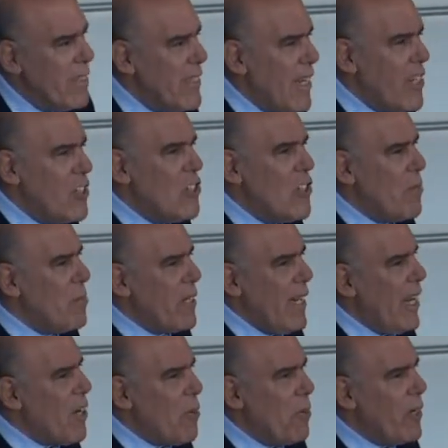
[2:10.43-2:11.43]
It's not a subject
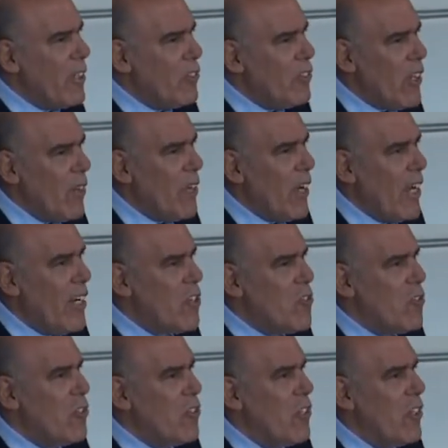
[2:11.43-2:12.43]
anyone else ever got
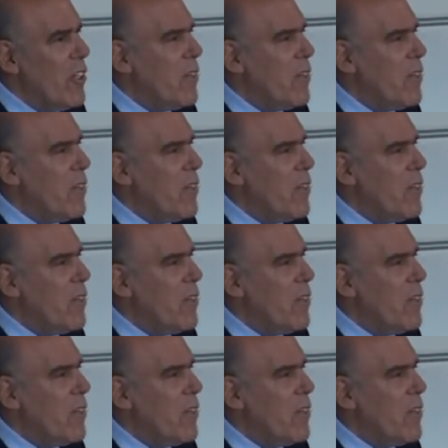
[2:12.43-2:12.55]
interested in.